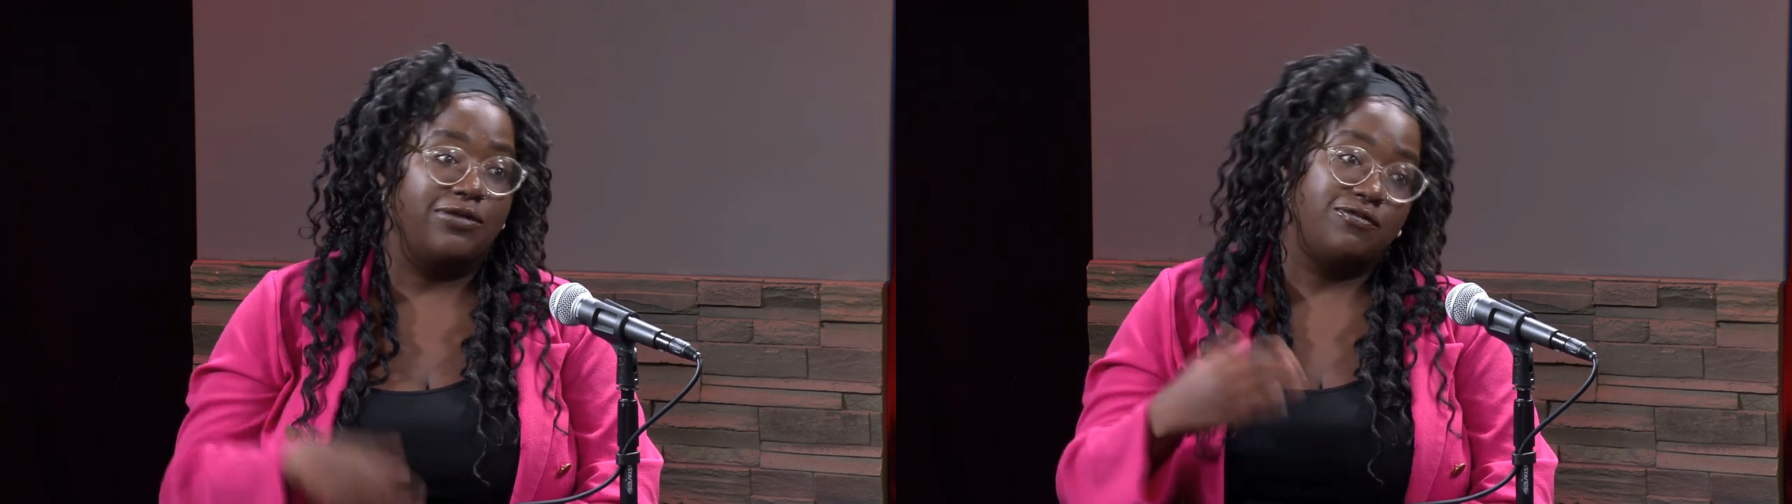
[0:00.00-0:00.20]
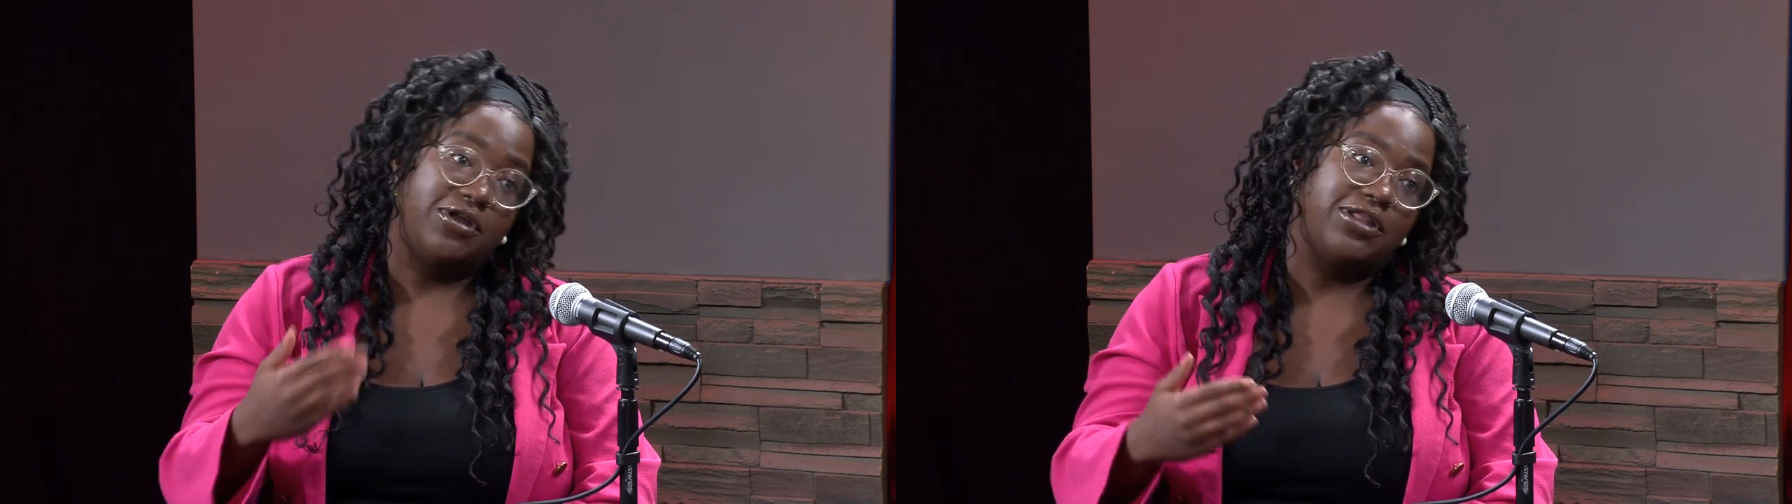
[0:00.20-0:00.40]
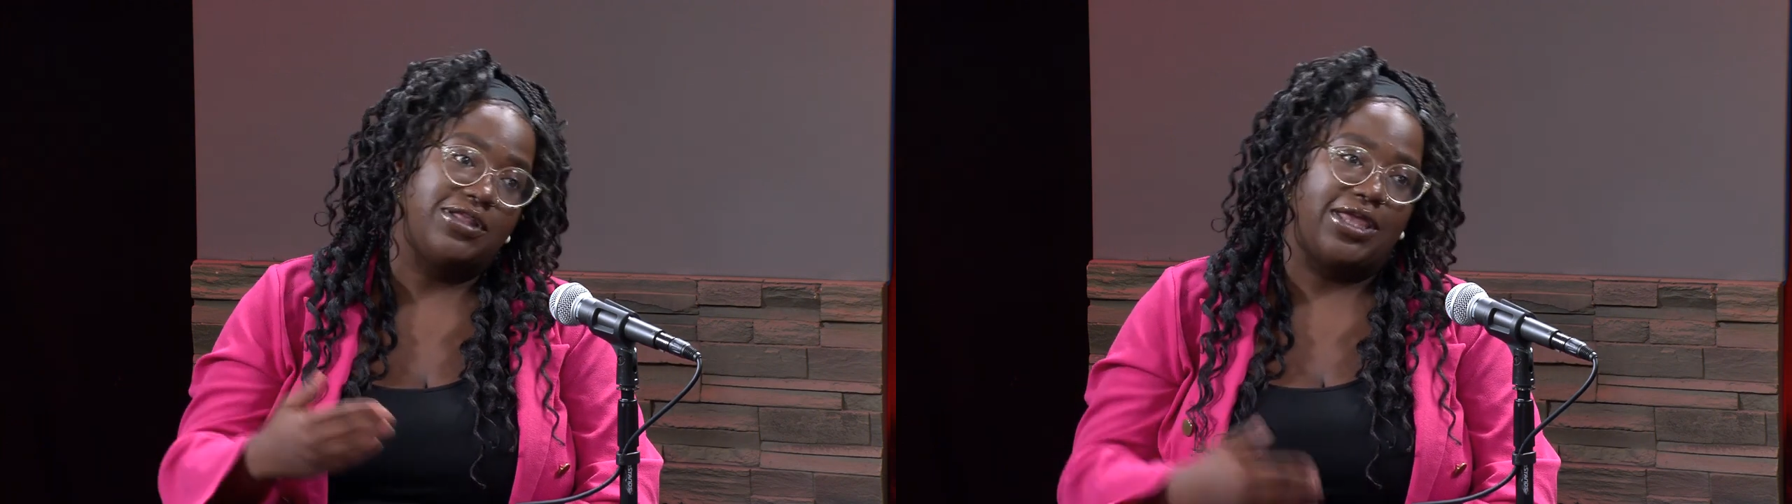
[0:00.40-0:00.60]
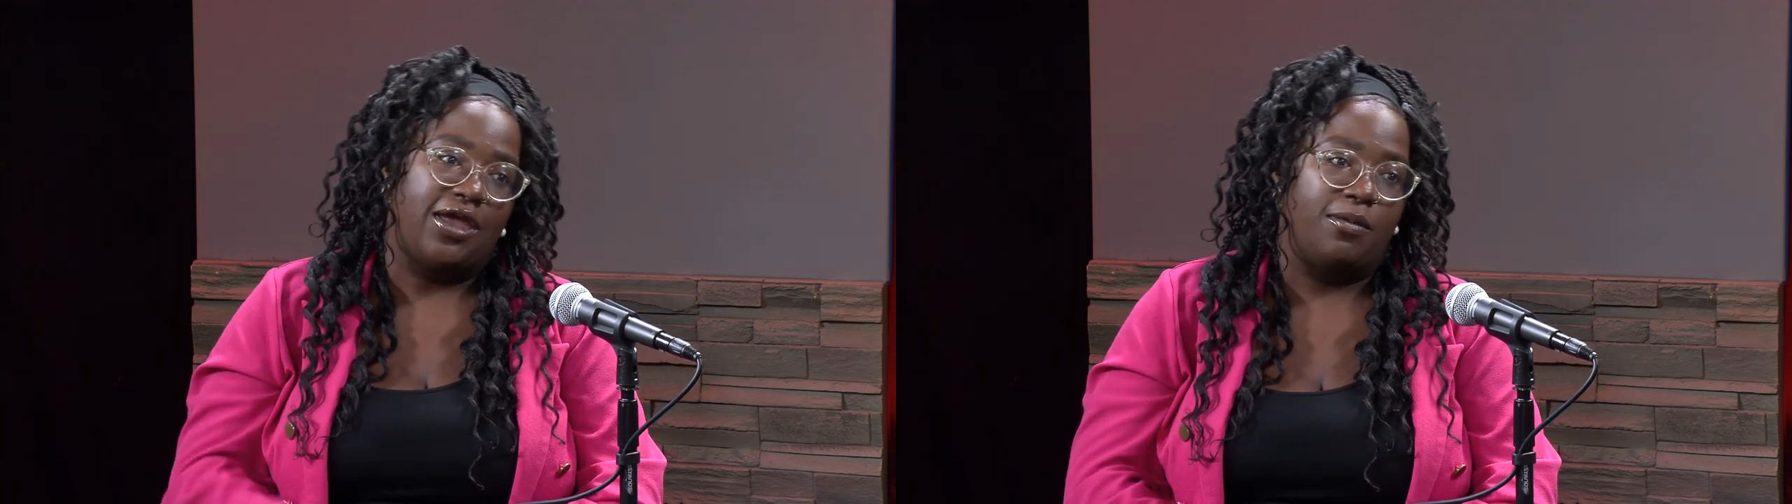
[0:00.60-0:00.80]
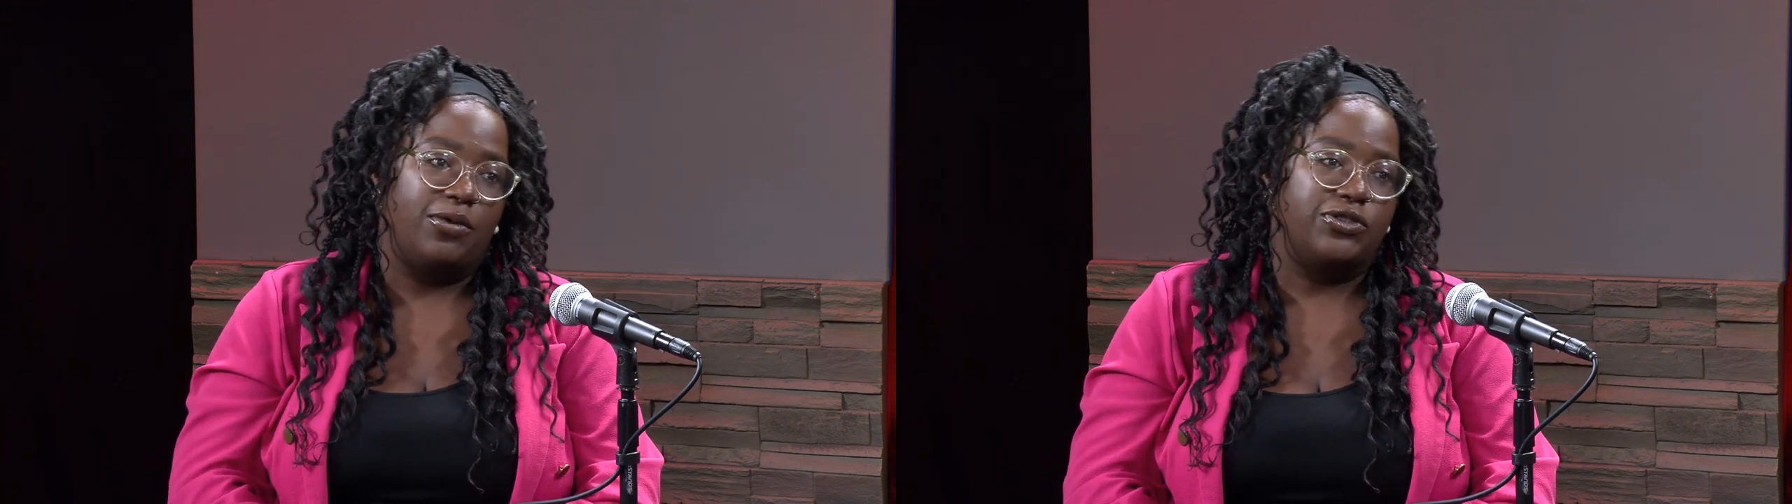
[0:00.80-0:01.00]
in front of the
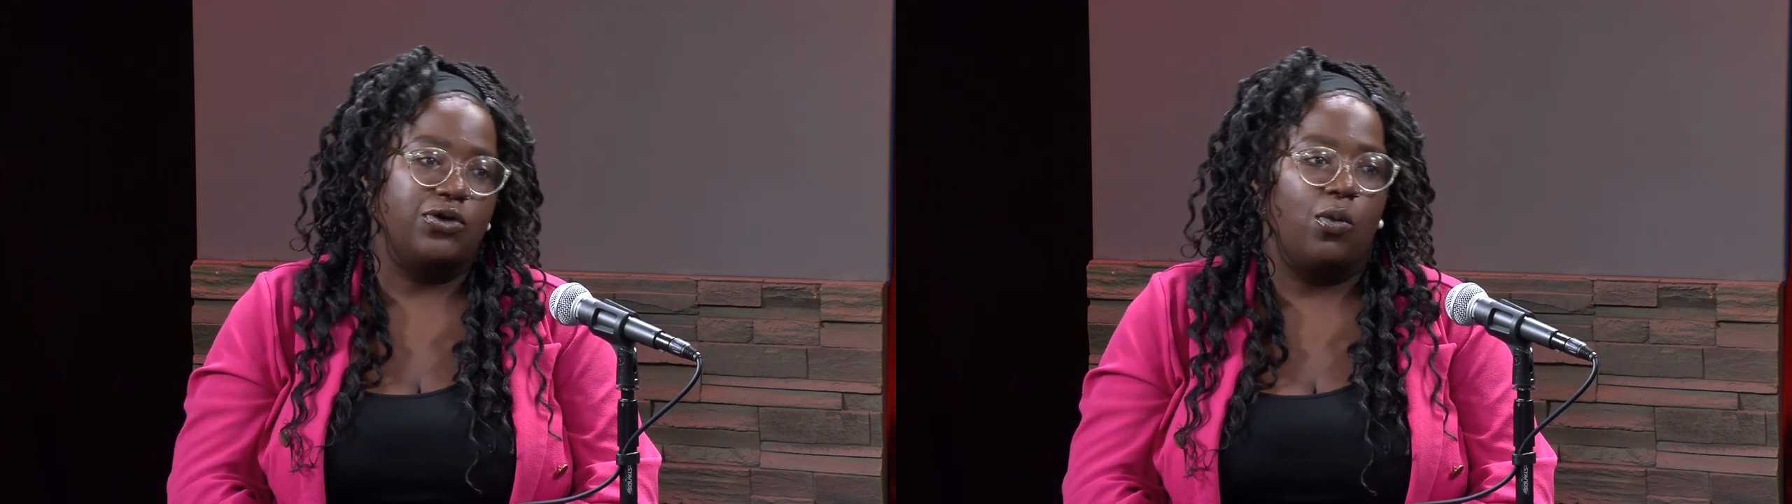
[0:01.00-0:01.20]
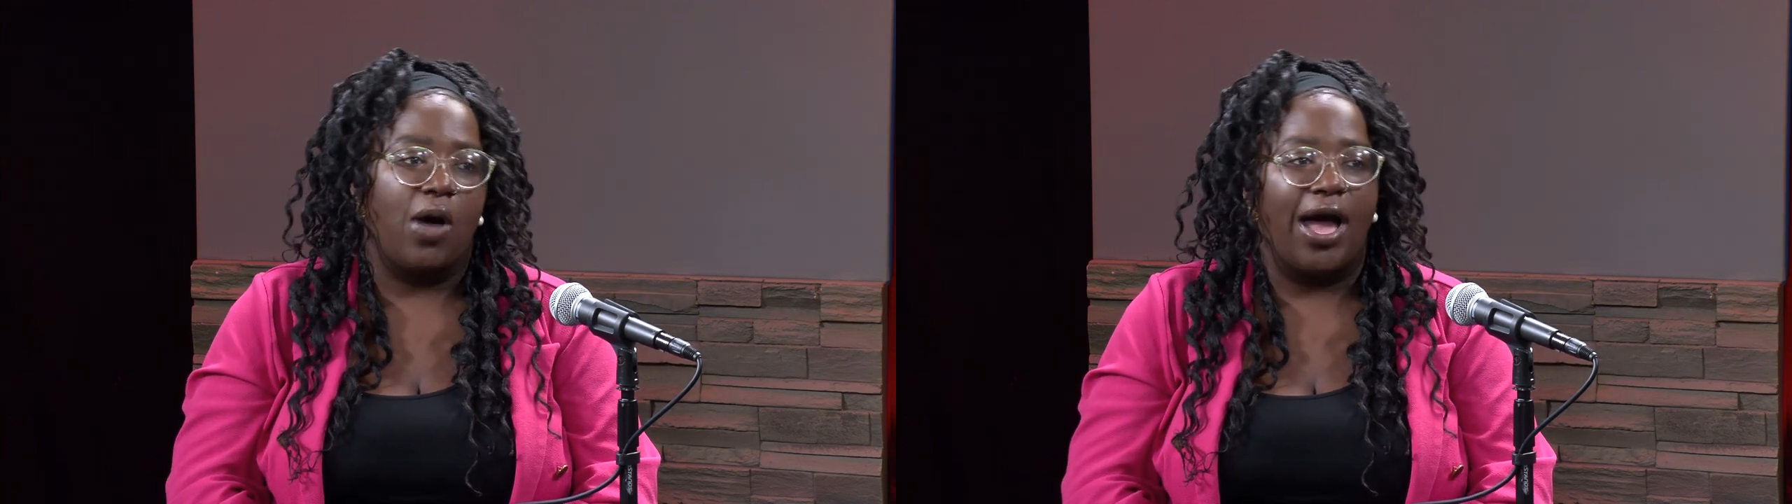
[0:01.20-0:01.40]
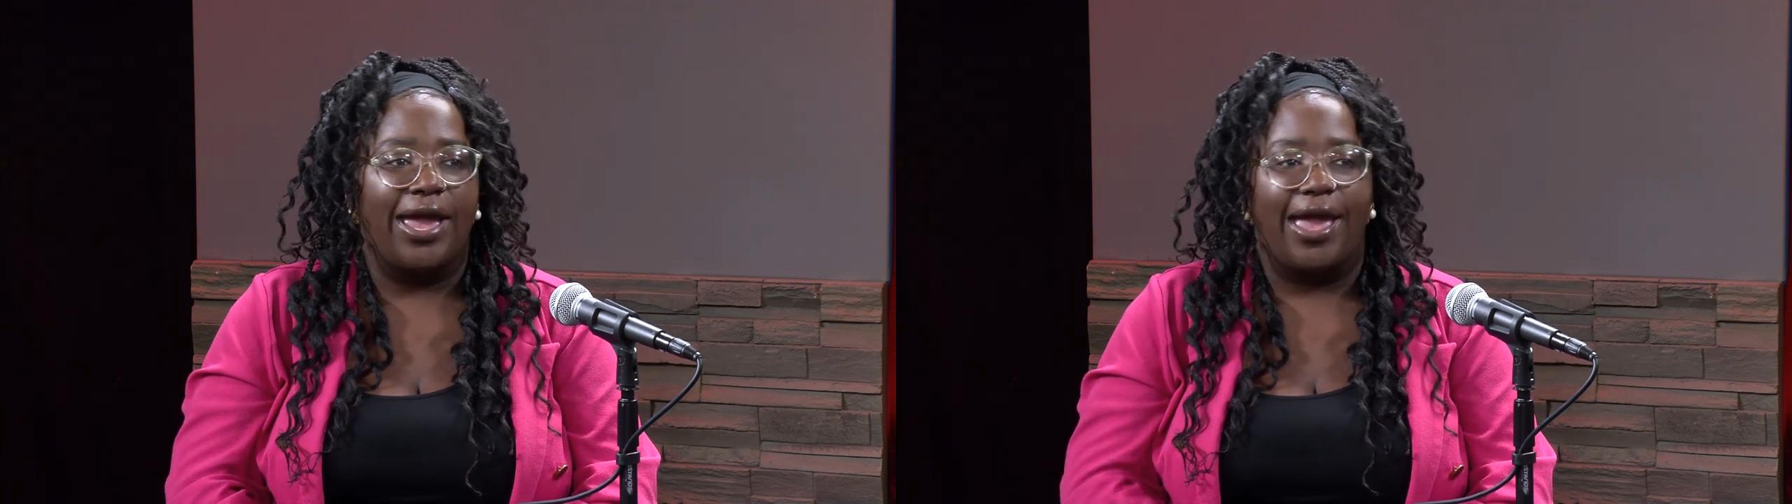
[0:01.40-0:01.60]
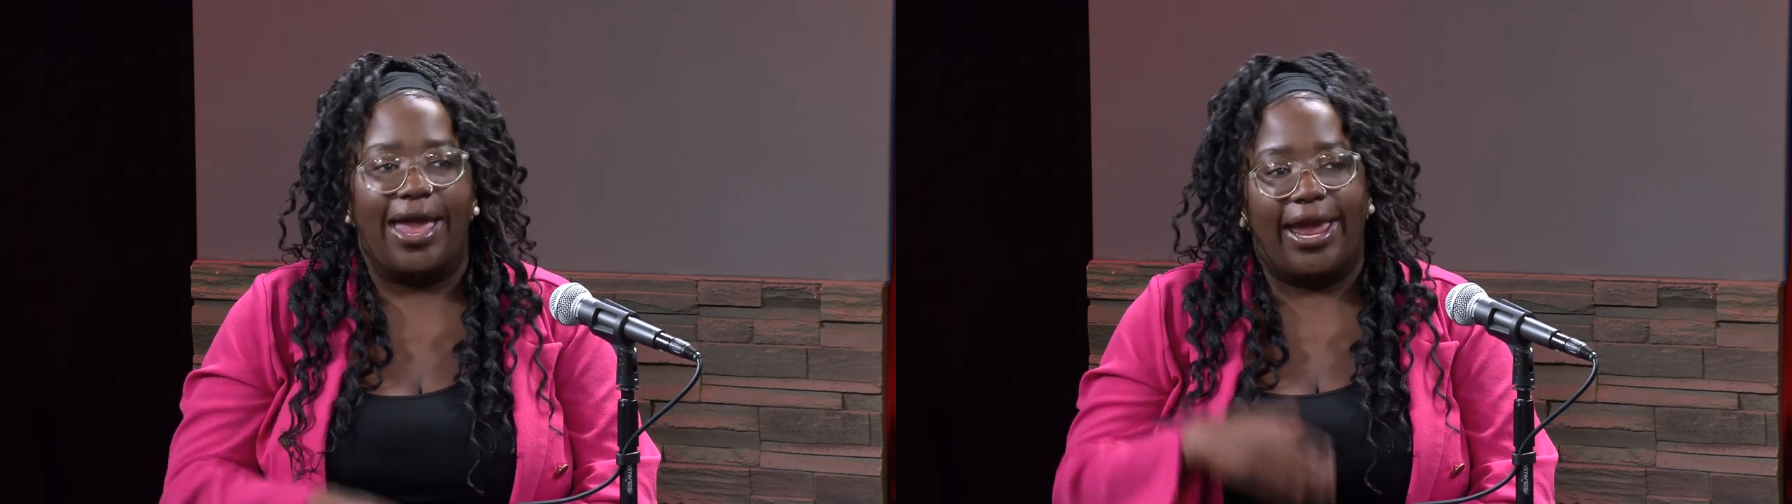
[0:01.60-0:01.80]
camera. Right. So why